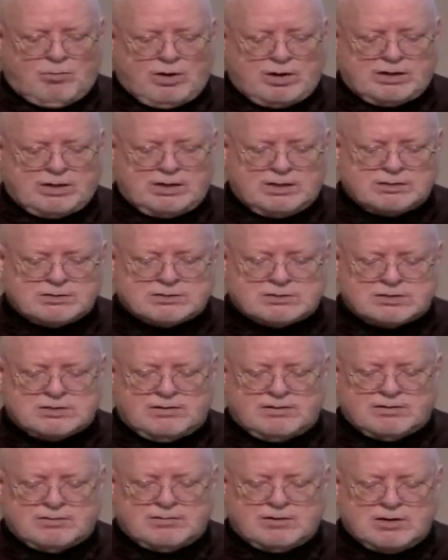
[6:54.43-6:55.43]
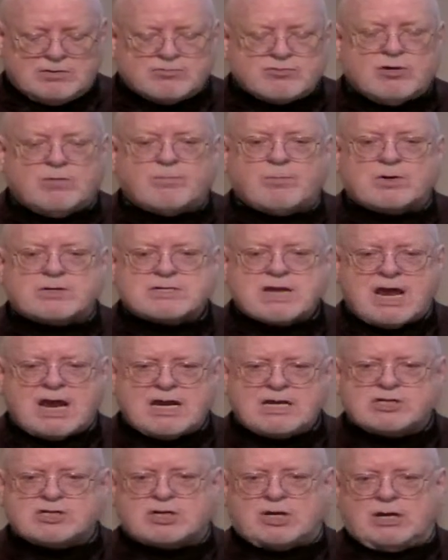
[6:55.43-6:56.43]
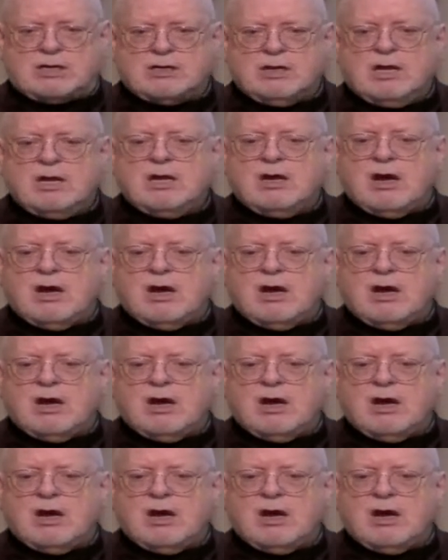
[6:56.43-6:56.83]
what is the interpretation